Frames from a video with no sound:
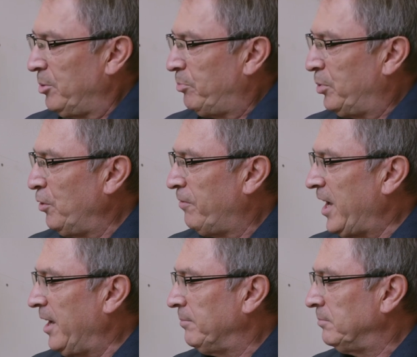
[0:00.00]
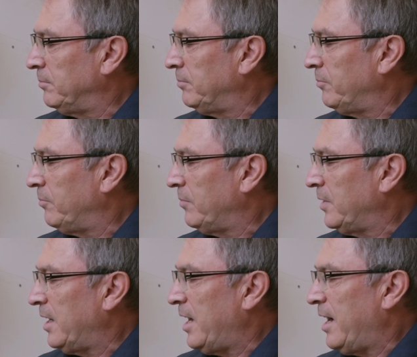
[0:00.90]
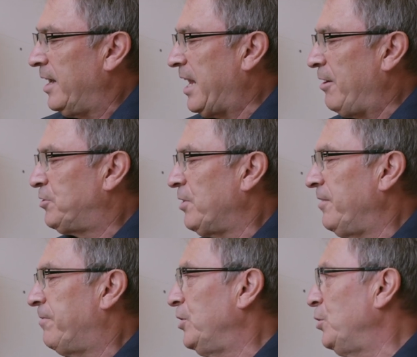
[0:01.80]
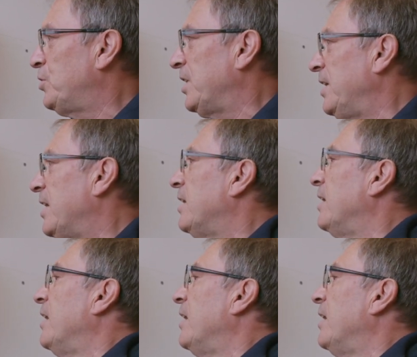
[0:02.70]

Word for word: prove it, and now it's ready for using.